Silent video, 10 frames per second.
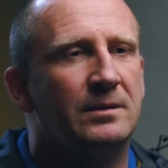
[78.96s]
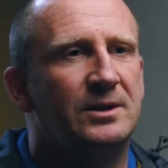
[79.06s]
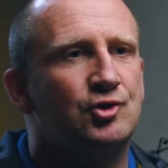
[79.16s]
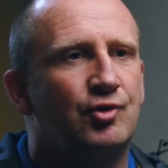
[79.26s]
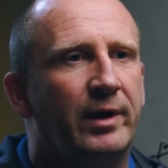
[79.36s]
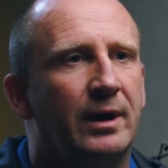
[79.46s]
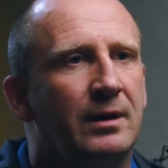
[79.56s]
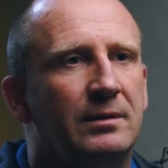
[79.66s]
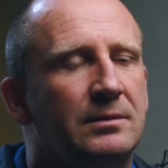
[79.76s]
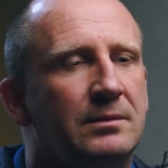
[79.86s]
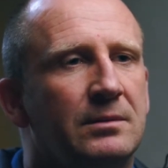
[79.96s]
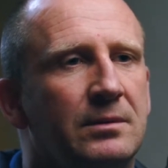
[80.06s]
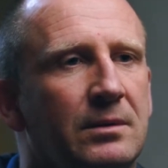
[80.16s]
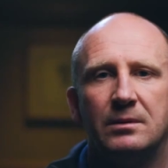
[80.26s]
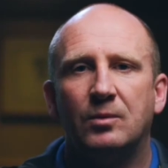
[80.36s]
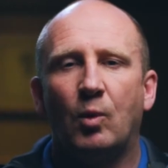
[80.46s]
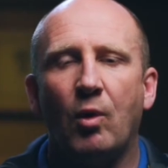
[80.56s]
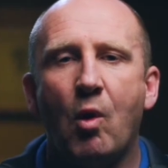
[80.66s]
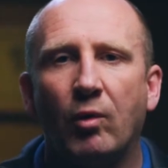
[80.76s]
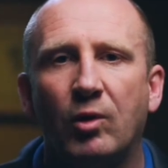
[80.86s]
this training
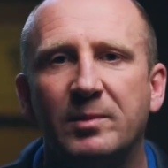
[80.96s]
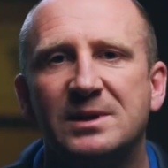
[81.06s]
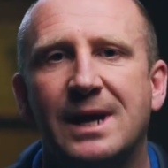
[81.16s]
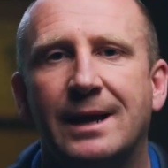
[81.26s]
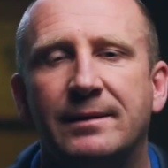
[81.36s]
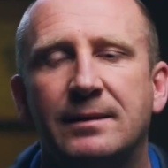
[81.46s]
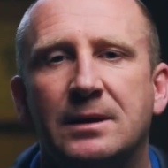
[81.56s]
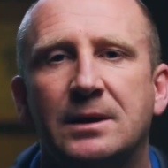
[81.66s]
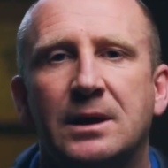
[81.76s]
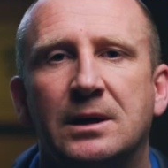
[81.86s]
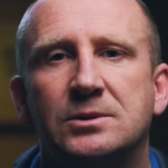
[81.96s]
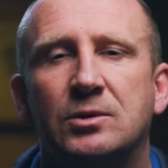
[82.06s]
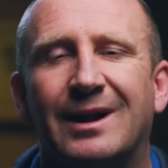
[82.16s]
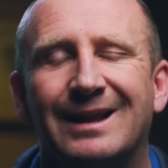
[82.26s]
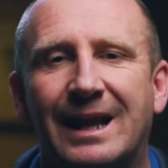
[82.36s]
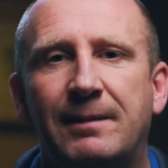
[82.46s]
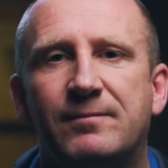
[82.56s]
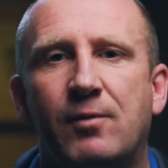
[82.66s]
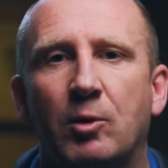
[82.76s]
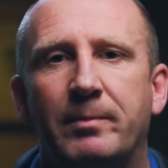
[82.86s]
100% is going to
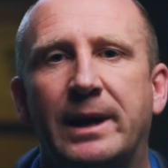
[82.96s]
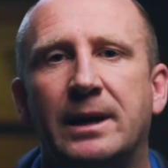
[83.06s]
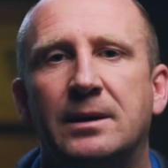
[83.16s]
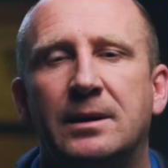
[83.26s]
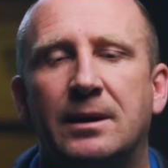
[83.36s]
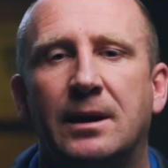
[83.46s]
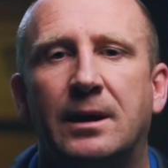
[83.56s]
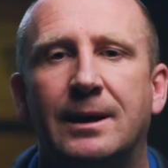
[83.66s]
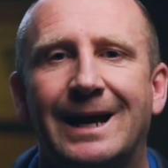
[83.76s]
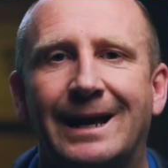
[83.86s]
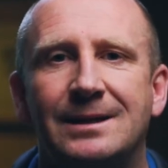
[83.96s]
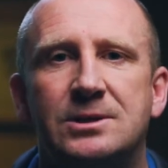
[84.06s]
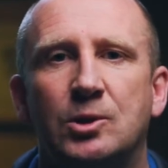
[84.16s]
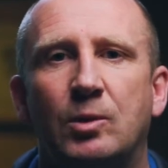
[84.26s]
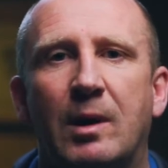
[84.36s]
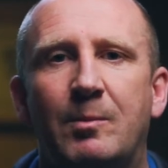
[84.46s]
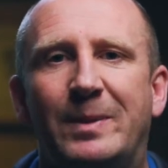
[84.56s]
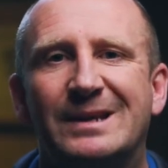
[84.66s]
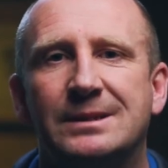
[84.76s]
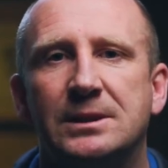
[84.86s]
leapfrog me into a
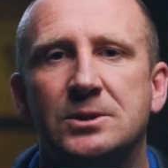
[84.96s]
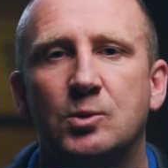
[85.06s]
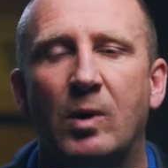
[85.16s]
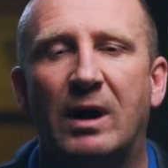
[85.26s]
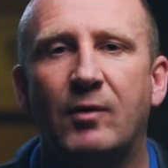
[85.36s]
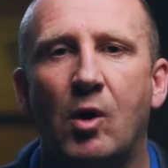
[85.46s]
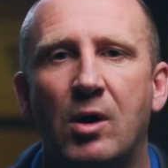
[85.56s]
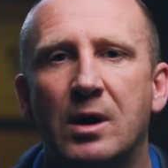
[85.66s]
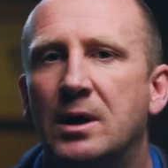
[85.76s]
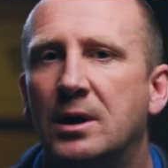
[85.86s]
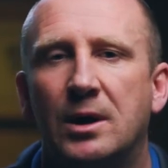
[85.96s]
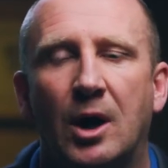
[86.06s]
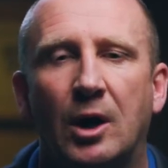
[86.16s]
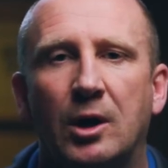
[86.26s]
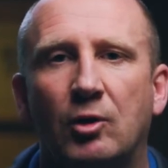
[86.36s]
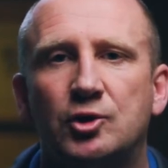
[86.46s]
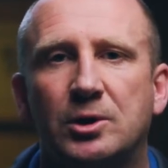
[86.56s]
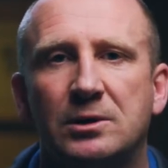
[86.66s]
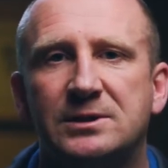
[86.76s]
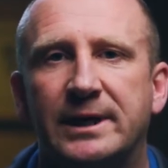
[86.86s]
business where I've got a
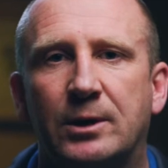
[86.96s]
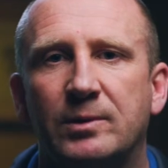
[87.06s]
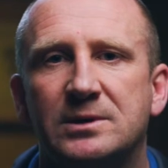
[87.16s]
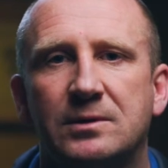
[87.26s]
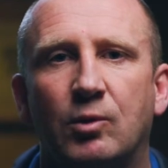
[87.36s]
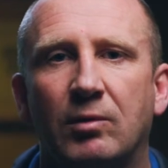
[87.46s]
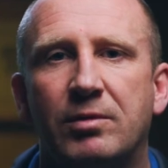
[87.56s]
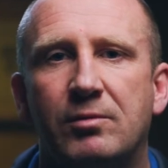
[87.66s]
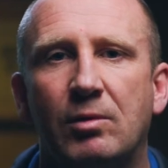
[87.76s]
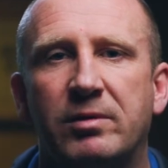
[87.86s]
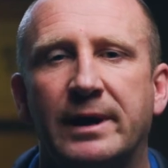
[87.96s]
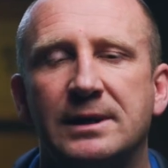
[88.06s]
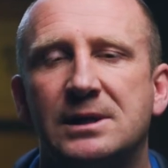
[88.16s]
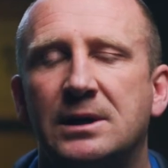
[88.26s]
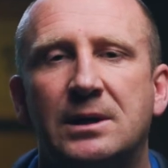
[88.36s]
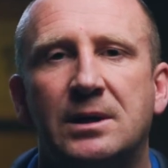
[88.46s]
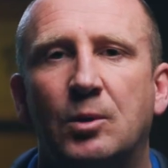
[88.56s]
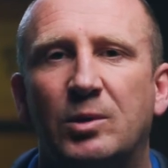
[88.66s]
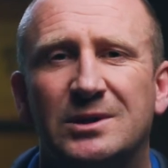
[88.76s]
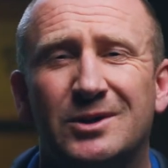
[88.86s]
logical sequence of going through things,
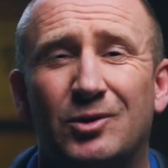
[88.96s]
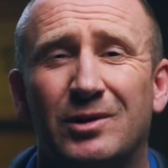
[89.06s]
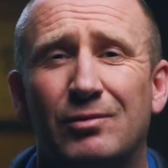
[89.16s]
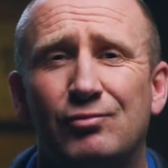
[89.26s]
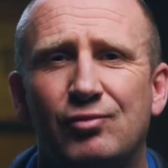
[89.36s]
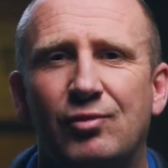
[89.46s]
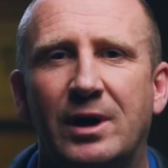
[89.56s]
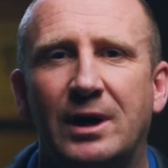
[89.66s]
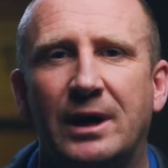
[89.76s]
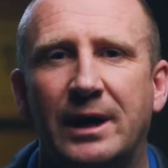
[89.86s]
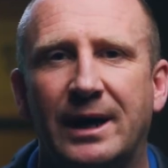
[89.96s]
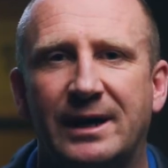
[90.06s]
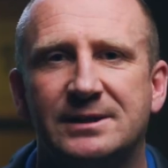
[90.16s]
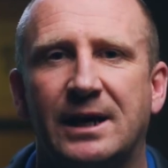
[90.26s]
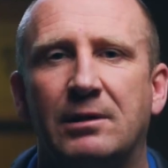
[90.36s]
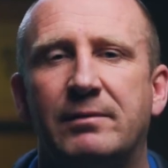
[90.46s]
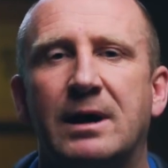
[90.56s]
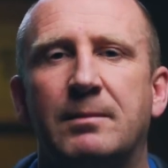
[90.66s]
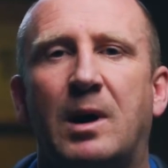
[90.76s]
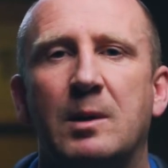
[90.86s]
which is going to really
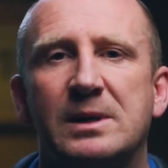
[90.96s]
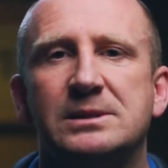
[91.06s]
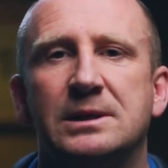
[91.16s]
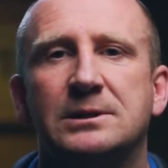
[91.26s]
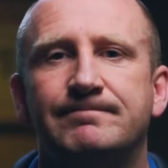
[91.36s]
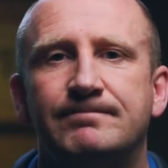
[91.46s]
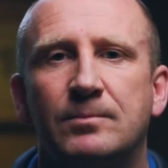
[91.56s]
accelerate my business